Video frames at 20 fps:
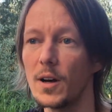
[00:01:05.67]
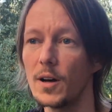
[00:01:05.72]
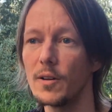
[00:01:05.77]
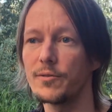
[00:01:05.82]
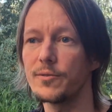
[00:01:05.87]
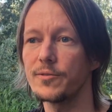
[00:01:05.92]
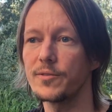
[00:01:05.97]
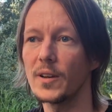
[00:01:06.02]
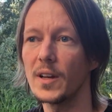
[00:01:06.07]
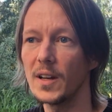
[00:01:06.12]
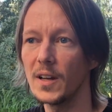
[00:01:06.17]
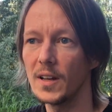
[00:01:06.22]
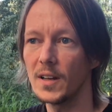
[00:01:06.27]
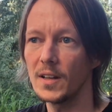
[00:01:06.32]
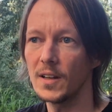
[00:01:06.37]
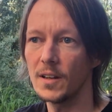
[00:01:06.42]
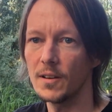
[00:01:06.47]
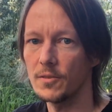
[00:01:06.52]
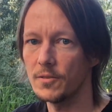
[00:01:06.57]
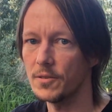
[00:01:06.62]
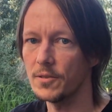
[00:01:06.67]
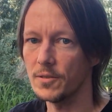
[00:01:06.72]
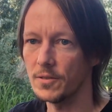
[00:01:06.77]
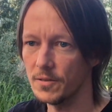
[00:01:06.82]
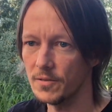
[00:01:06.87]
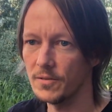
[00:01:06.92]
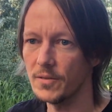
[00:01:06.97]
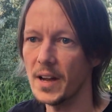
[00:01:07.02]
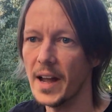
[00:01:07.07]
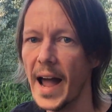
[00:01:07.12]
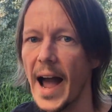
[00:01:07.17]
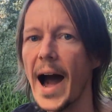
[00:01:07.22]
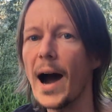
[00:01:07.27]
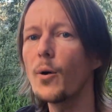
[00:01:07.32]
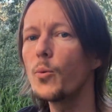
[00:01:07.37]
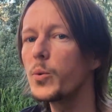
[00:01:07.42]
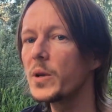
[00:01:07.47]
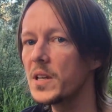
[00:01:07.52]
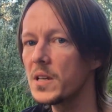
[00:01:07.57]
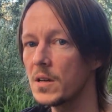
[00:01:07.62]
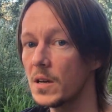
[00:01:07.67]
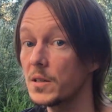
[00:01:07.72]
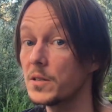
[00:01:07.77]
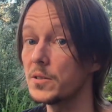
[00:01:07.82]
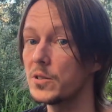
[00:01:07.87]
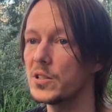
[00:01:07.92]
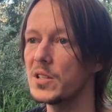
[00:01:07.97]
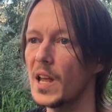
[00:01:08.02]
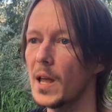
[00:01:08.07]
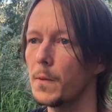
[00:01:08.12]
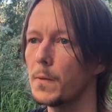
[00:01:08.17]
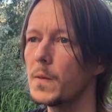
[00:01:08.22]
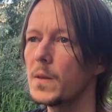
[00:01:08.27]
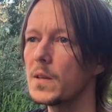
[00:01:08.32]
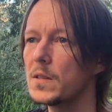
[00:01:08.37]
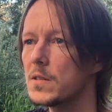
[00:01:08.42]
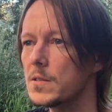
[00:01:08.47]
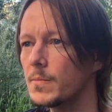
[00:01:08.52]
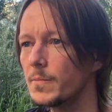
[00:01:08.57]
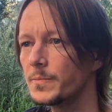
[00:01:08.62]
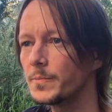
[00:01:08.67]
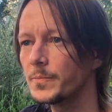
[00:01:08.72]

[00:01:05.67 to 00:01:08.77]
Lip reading: of how we can understand this.